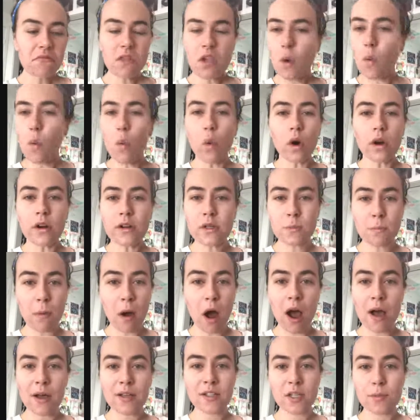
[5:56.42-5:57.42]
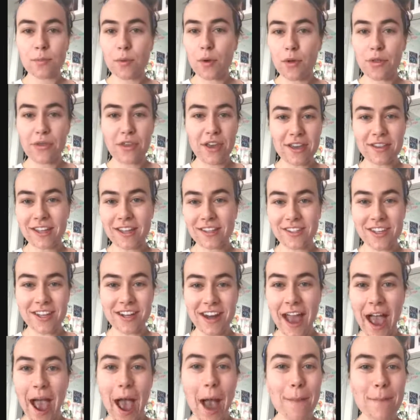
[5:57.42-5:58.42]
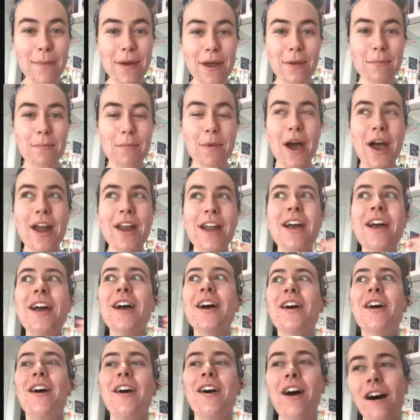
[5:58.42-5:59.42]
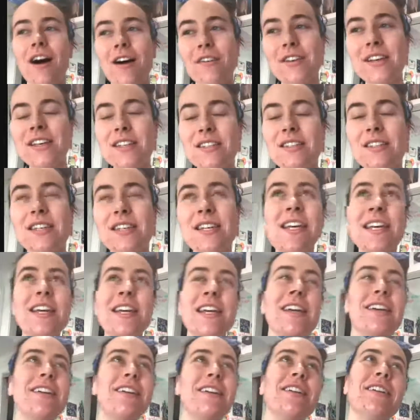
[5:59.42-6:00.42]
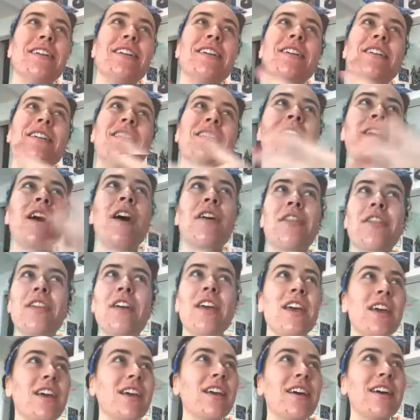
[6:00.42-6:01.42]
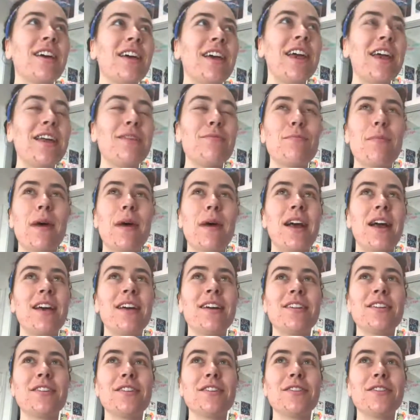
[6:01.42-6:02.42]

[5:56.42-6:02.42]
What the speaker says: worst possible thing that's going to happen. But obviously, nothing in my